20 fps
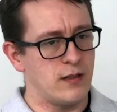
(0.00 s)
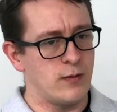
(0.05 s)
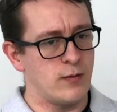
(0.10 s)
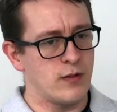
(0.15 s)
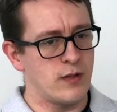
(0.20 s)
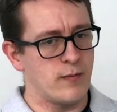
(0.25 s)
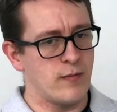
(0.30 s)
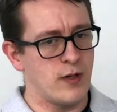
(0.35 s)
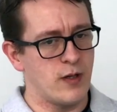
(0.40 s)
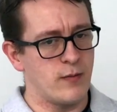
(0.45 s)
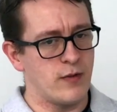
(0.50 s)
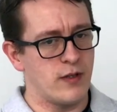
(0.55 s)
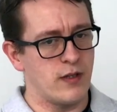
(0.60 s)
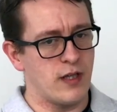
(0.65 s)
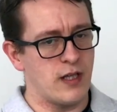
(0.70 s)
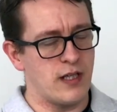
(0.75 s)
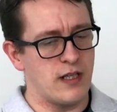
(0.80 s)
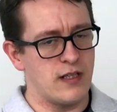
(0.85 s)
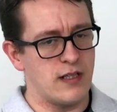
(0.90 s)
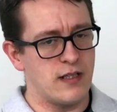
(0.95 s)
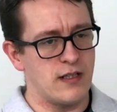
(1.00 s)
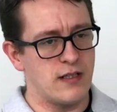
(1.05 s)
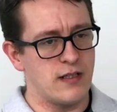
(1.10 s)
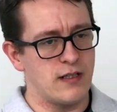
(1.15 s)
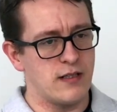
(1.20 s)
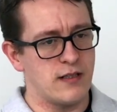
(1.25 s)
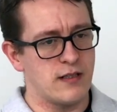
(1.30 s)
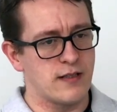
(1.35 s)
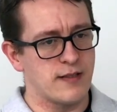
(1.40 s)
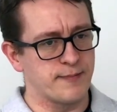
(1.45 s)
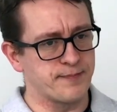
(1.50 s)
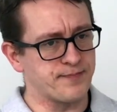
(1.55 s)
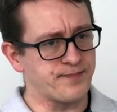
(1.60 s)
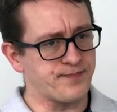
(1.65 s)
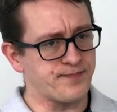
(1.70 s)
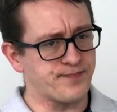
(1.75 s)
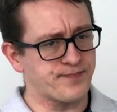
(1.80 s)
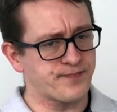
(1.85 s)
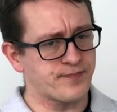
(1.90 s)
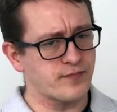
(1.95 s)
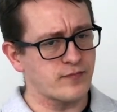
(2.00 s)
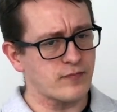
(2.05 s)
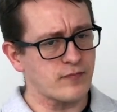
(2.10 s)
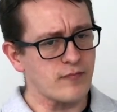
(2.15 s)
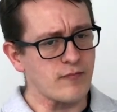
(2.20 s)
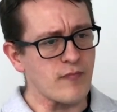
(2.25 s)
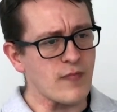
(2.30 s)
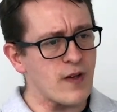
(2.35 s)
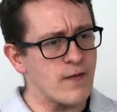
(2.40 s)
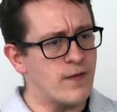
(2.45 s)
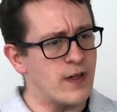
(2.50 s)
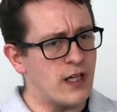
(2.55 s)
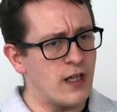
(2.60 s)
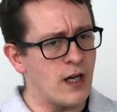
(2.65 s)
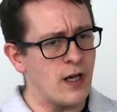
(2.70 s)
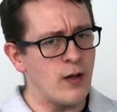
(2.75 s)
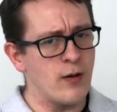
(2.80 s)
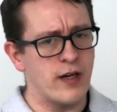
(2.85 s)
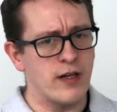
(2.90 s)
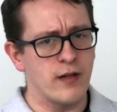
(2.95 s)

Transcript: and new at the moment is video.